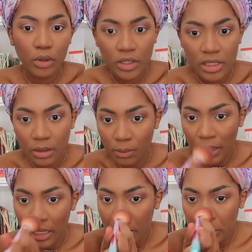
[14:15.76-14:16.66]
puts the
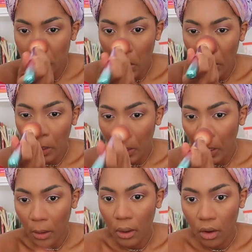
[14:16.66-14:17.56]
blush
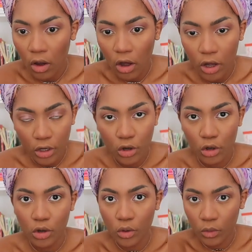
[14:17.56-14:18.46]
on
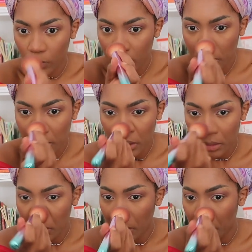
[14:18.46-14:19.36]
her nose
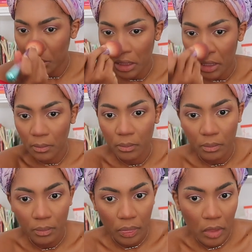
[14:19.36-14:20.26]
like that.
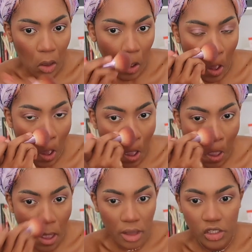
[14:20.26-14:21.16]

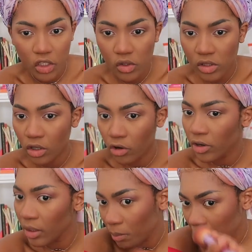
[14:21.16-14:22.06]
She used a
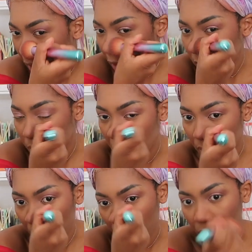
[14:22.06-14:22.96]
cream blush,
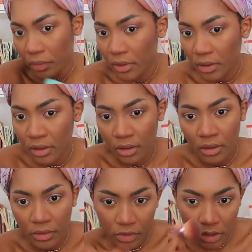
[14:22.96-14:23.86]
but
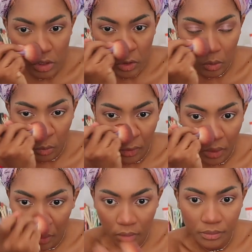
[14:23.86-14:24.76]
this should
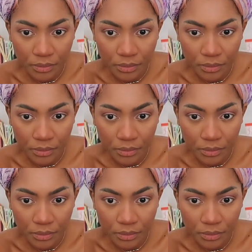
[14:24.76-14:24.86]
work.